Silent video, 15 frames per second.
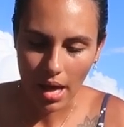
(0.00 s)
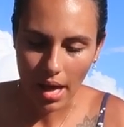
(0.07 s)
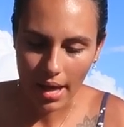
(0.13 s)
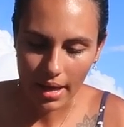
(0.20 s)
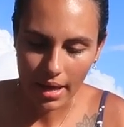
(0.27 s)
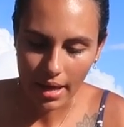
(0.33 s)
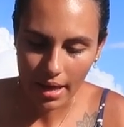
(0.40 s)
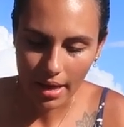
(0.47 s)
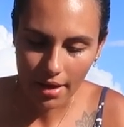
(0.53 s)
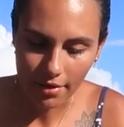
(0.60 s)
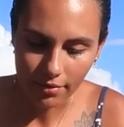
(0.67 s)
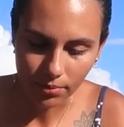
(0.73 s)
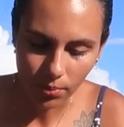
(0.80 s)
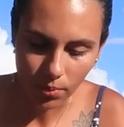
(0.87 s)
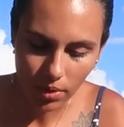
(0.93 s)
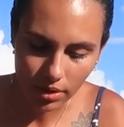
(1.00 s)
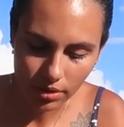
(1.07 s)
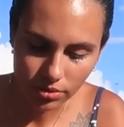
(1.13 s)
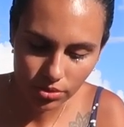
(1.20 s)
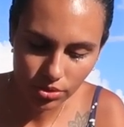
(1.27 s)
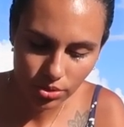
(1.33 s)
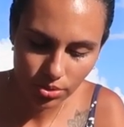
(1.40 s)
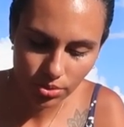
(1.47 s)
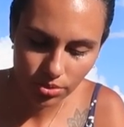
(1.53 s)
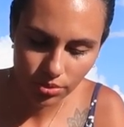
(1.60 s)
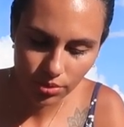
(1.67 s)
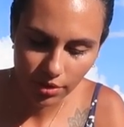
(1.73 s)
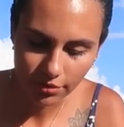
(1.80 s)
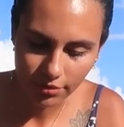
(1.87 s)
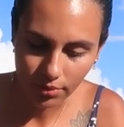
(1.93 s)
I have one, two,
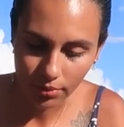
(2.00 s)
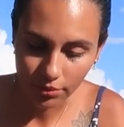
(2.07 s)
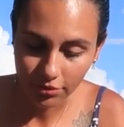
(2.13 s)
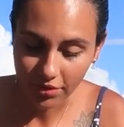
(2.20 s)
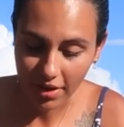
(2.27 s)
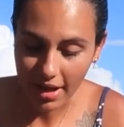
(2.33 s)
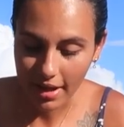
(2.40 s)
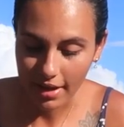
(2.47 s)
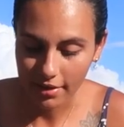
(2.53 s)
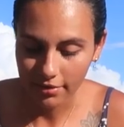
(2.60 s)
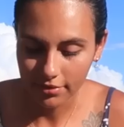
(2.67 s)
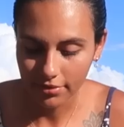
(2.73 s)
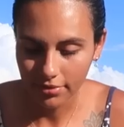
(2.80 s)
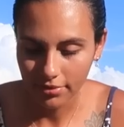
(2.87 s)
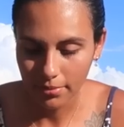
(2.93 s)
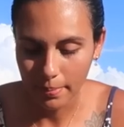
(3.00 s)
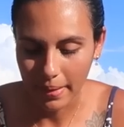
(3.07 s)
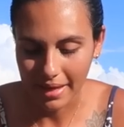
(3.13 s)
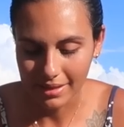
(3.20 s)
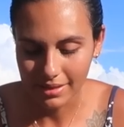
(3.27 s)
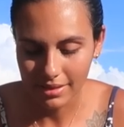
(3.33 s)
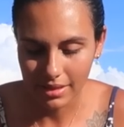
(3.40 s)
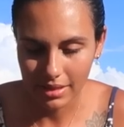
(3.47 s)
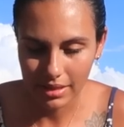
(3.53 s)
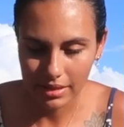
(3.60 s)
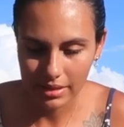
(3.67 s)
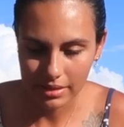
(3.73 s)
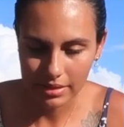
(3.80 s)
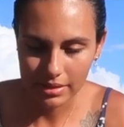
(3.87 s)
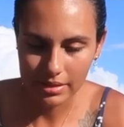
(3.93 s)
three, four, five
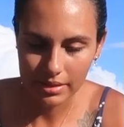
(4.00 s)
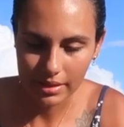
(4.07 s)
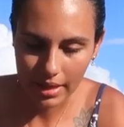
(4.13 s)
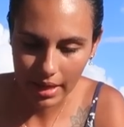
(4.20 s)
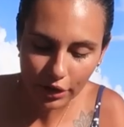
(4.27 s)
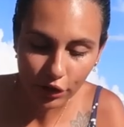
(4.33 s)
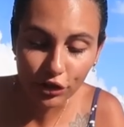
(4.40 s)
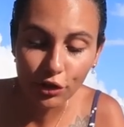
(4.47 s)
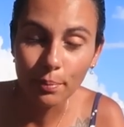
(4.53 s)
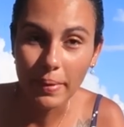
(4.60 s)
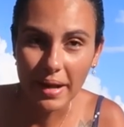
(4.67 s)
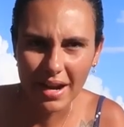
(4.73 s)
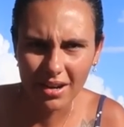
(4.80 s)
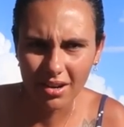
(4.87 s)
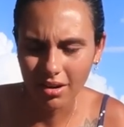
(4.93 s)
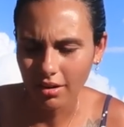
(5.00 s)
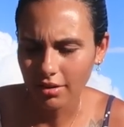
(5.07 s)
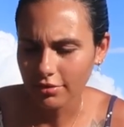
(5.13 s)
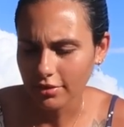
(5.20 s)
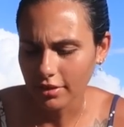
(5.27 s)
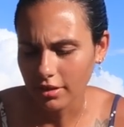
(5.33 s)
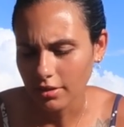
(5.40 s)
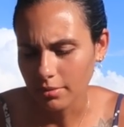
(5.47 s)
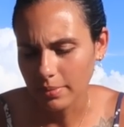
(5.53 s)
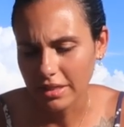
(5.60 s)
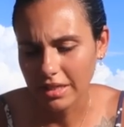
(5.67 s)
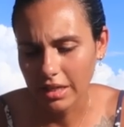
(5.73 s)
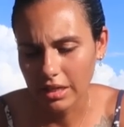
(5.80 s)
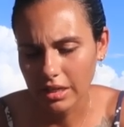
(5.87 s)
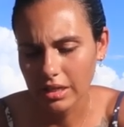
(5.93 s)
panties, another pair of uh,
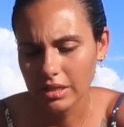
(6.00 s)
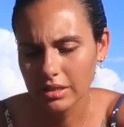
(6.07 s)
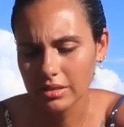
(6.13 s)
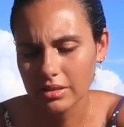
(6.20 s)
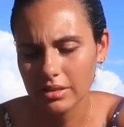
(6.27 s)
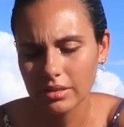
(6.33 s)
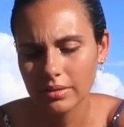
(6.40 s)
bikinis,